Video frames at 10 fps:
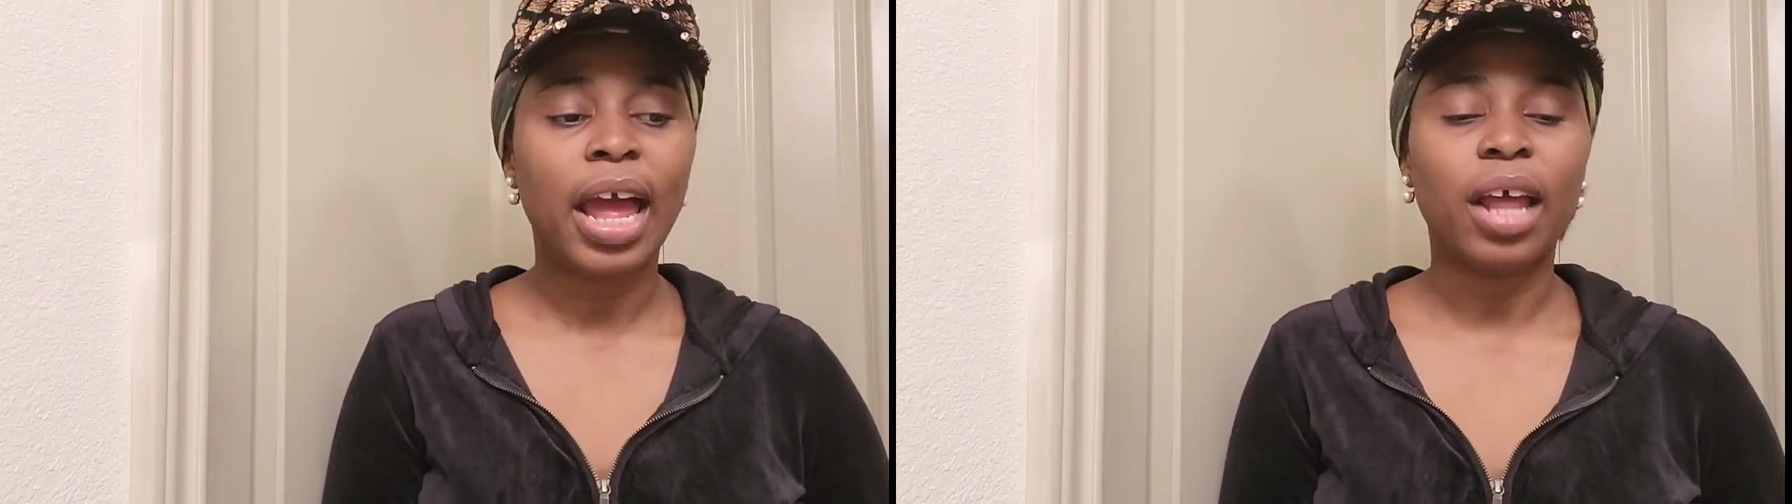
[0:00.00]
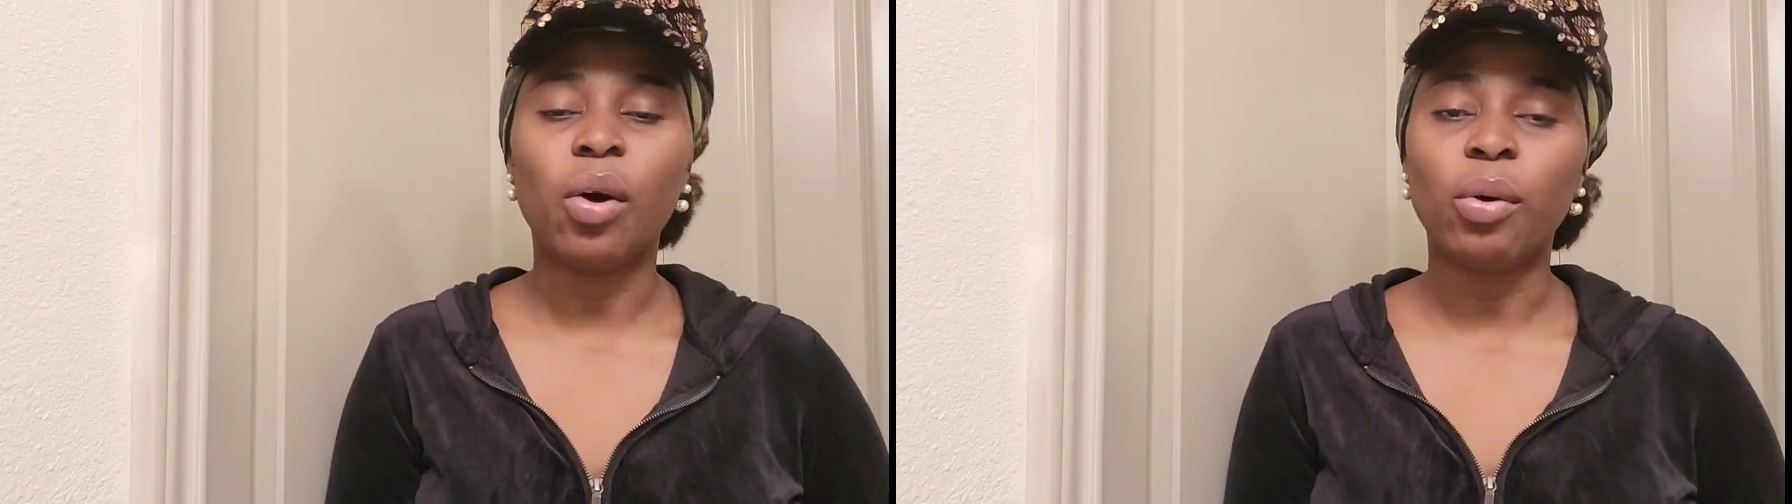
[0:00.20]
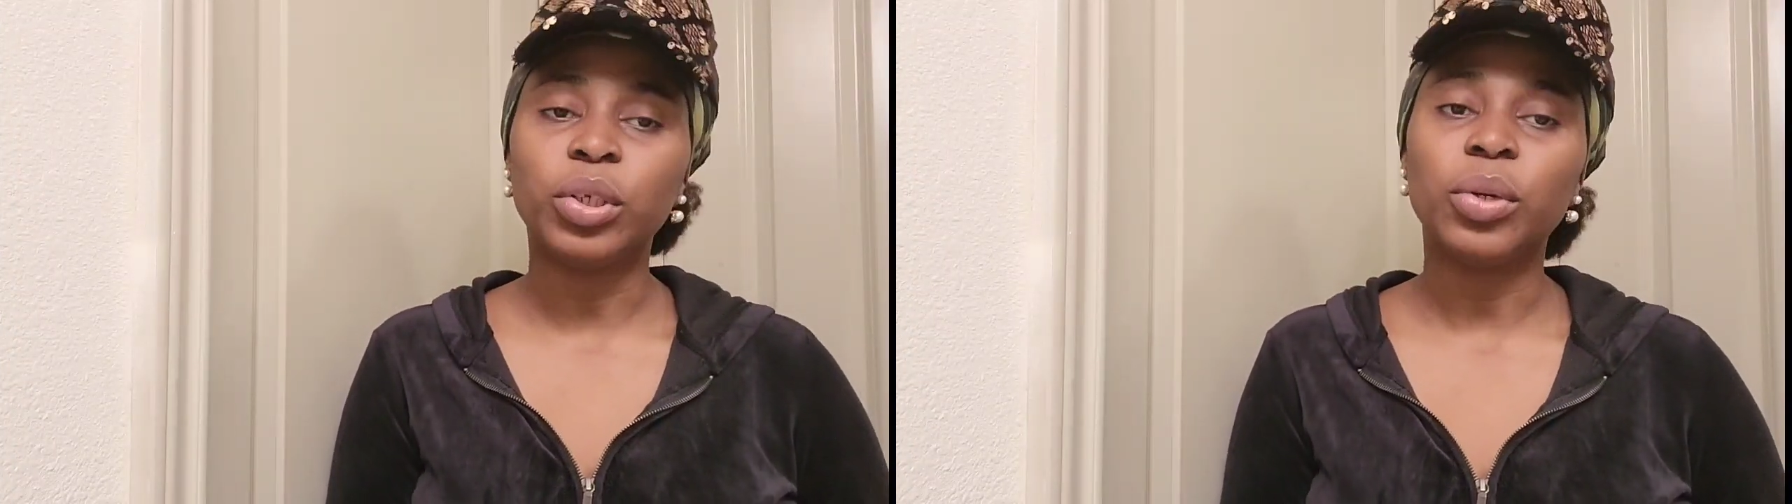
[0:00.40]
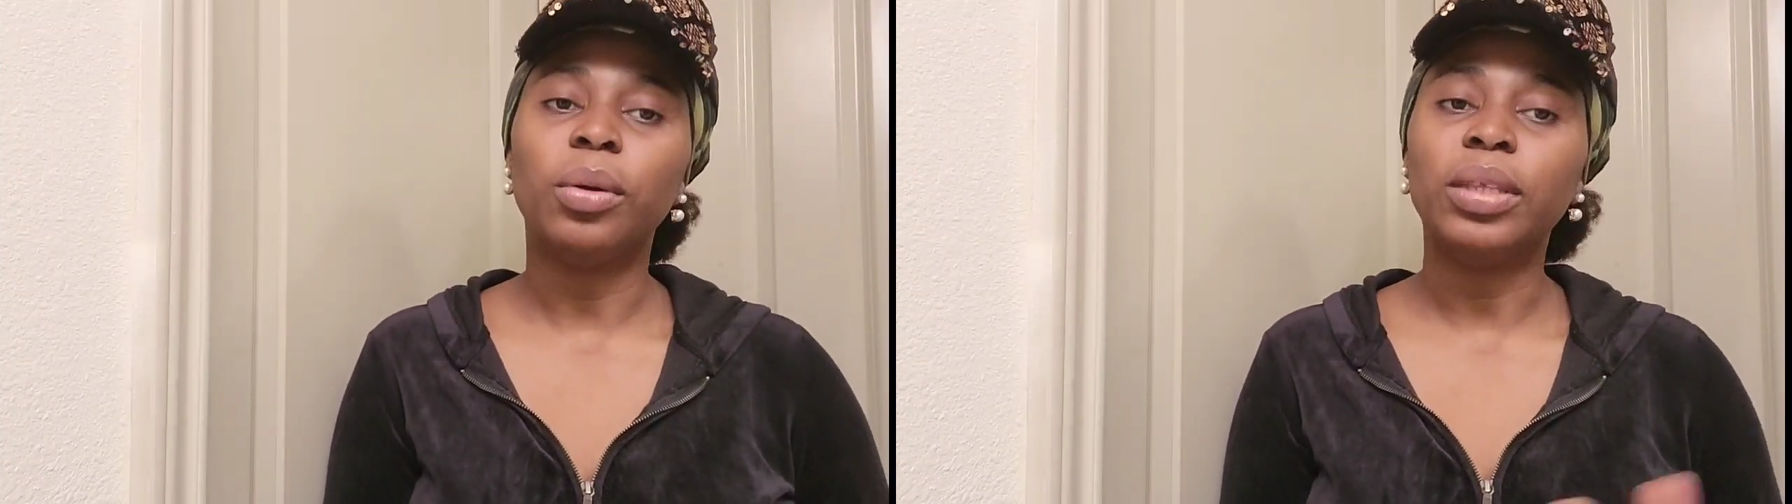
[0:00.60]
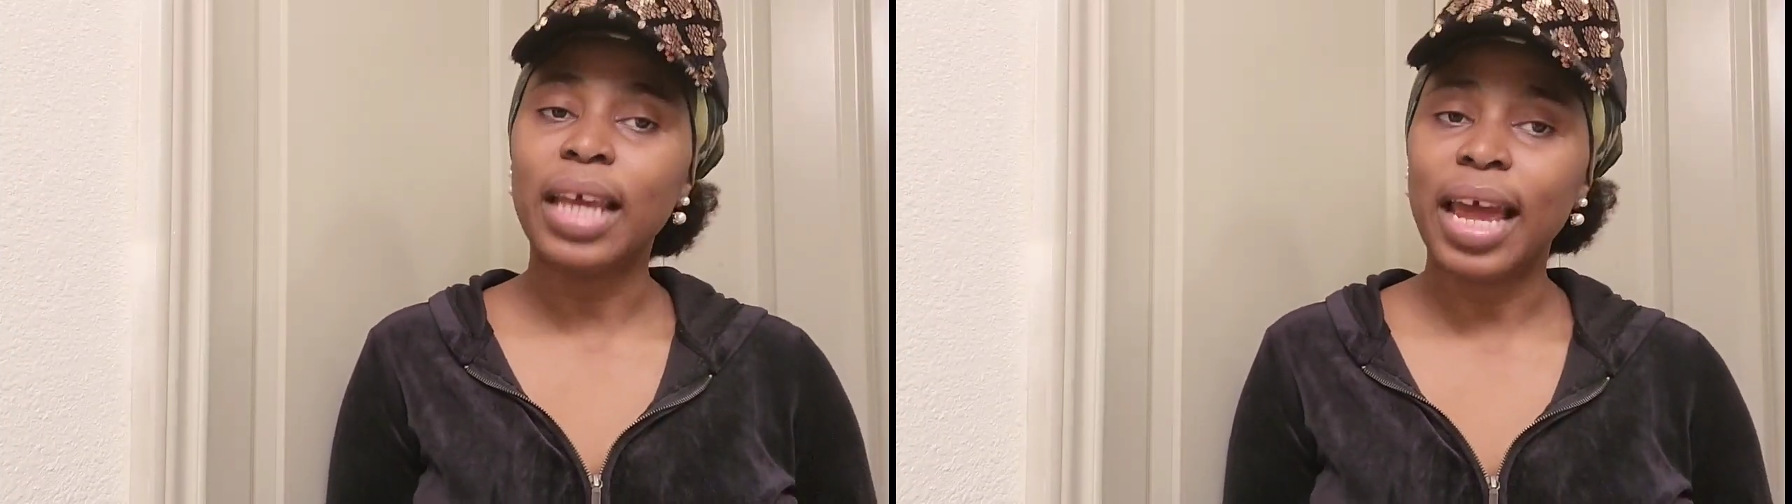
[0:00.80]
and
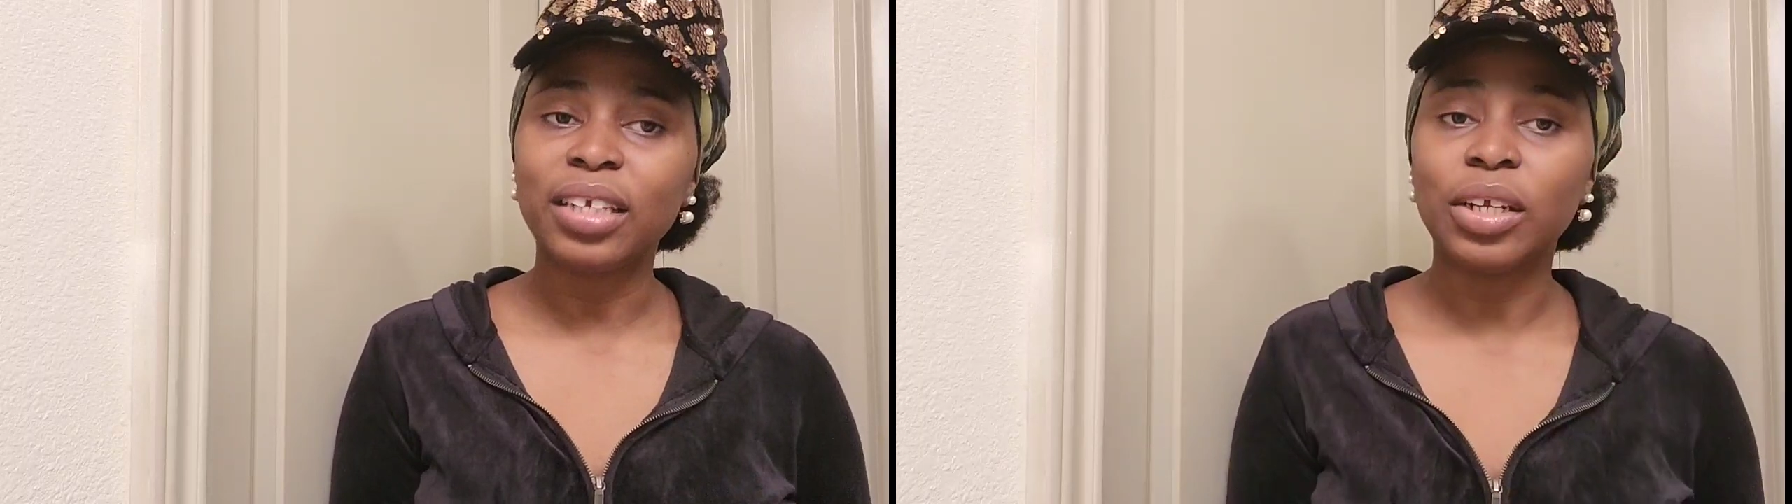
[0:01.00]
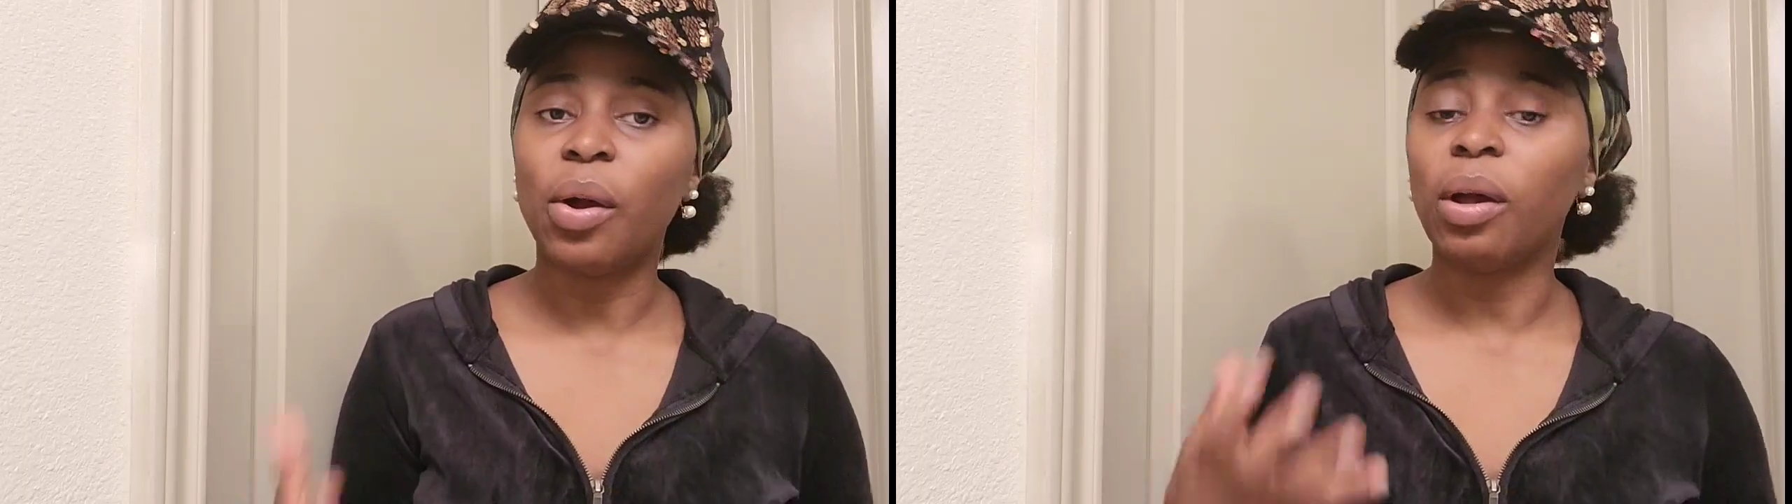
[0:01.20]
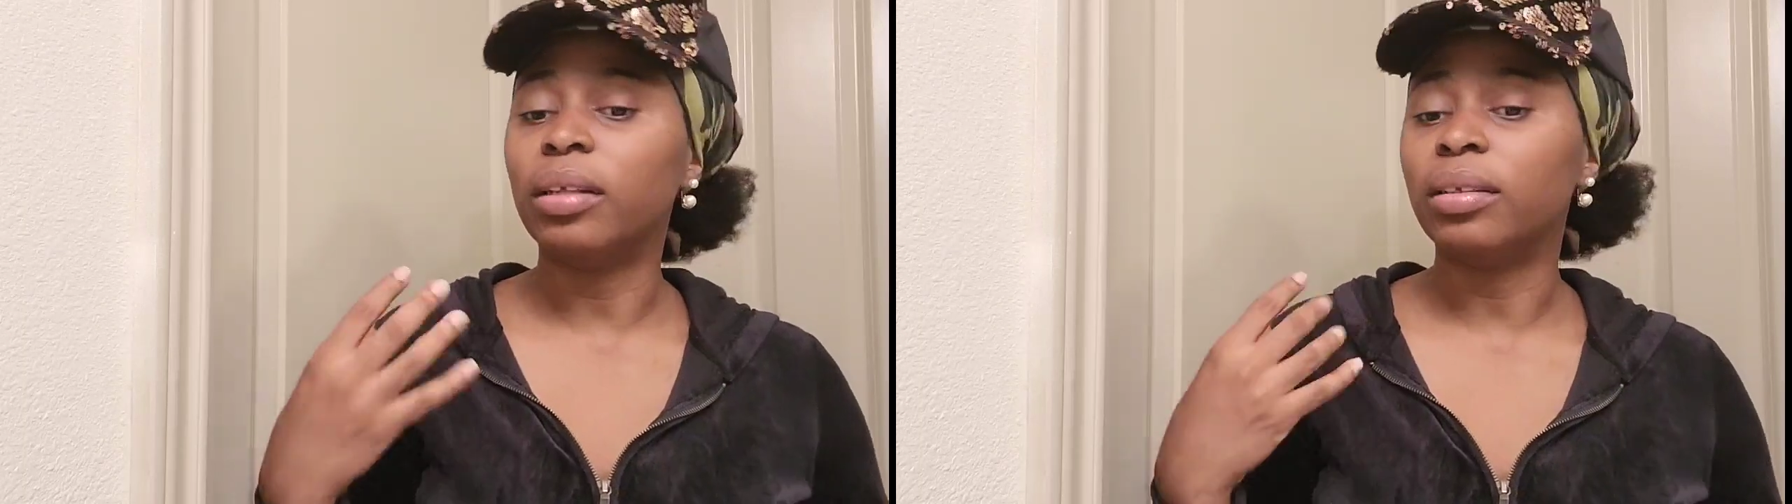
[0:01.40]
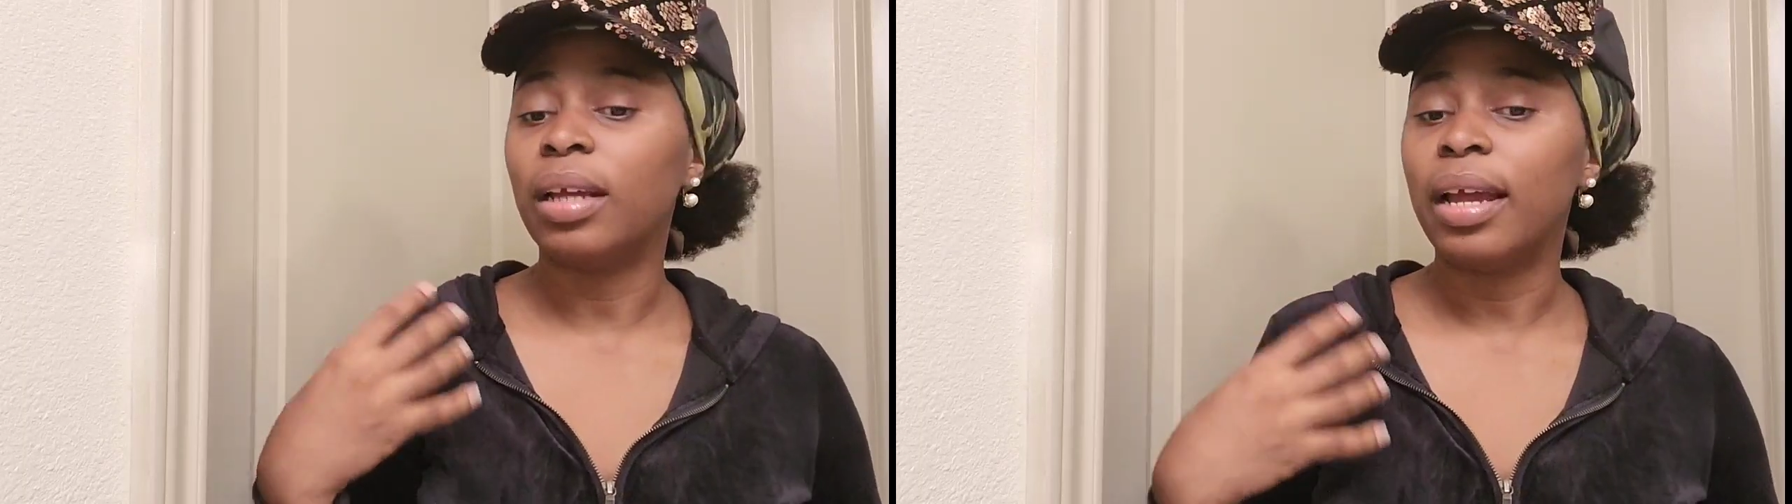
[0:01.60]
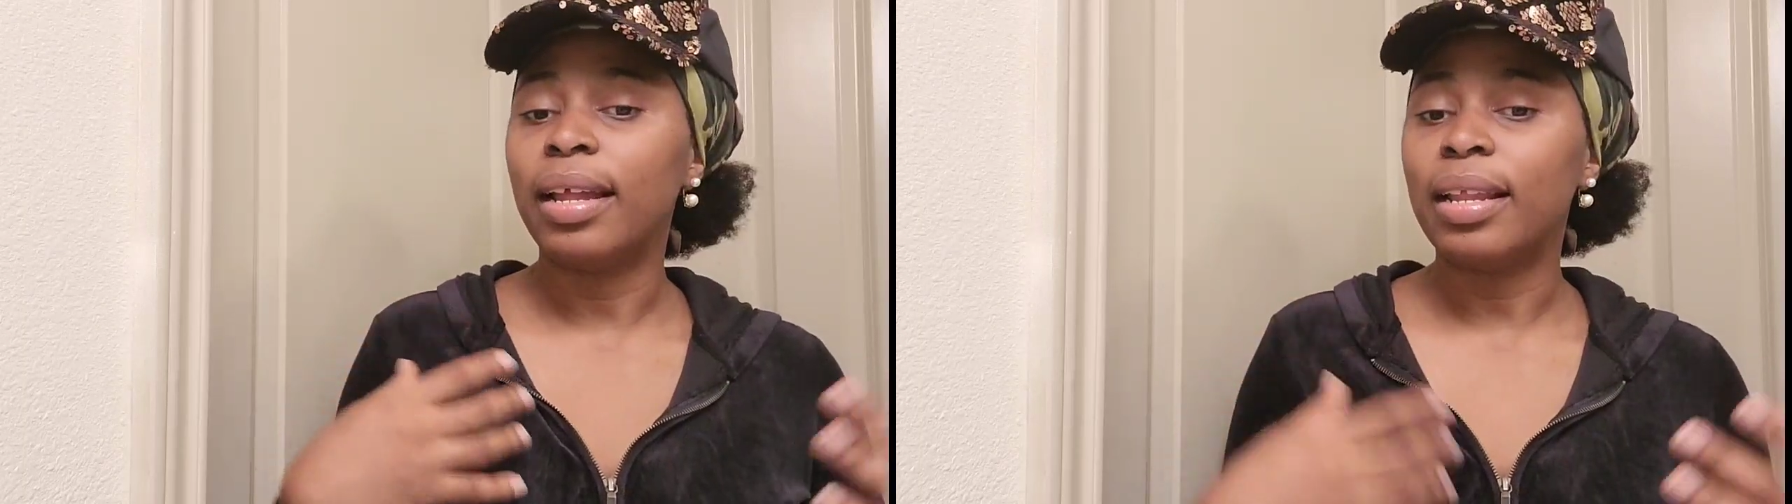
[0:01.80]
also a text on